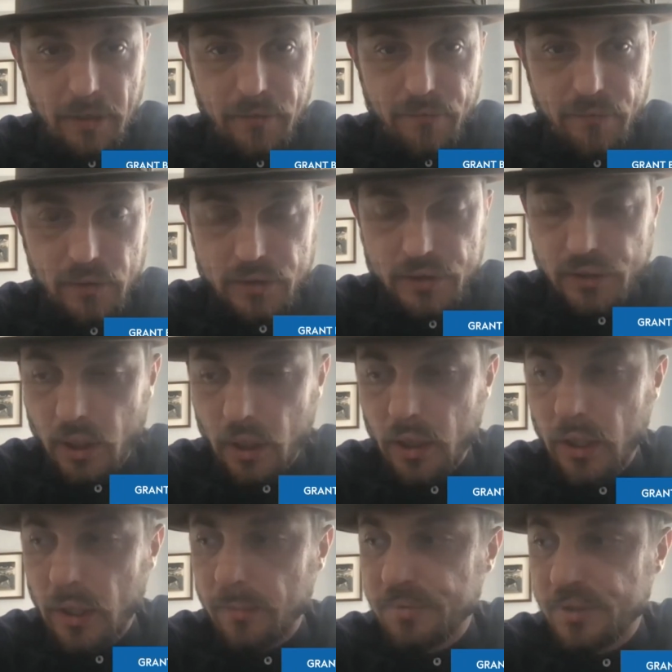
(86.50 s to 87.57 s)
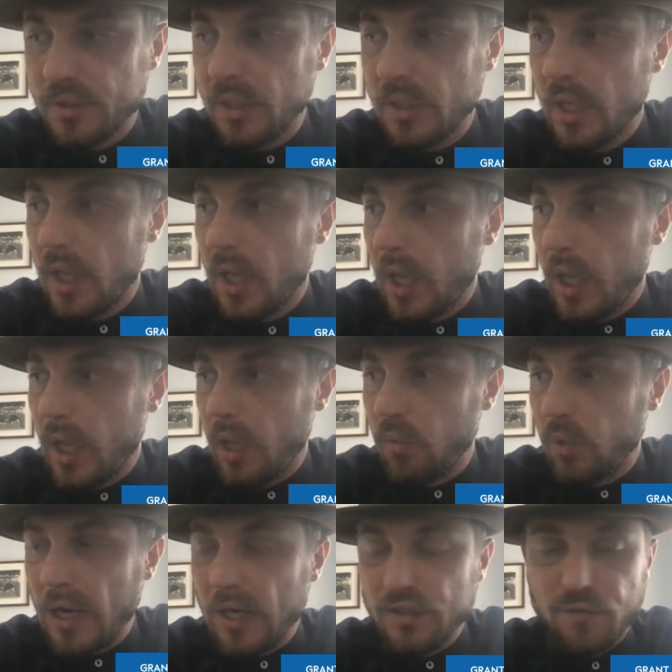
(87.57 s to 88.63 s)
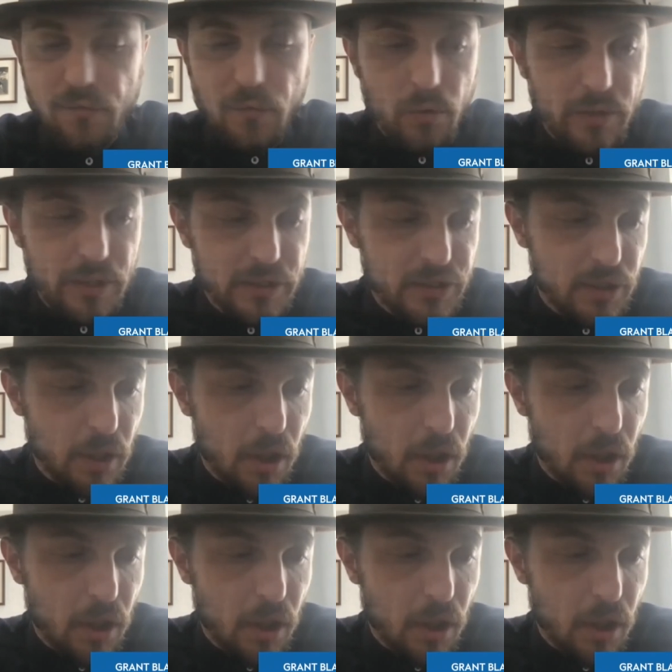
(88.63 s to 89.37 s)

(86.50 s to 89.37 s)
my first startups, where I was focused